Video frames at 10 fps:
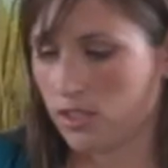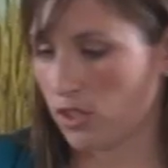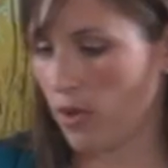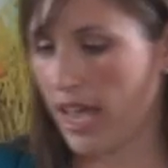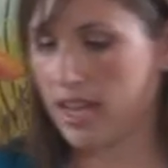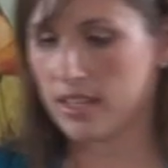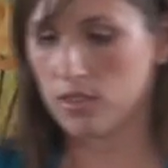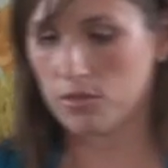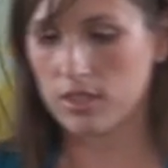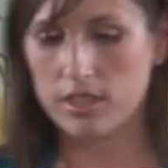So
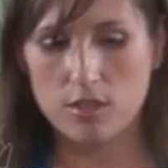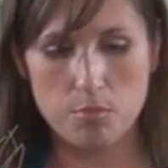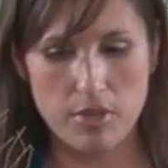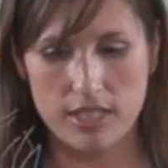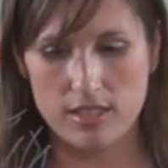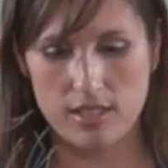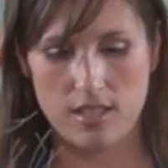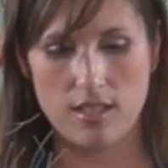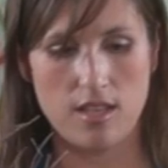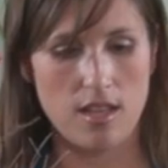adding those little
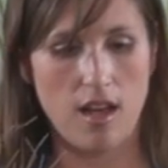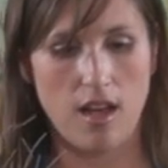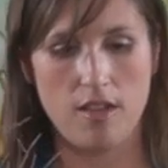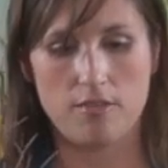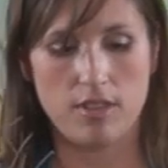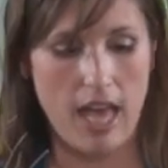bits of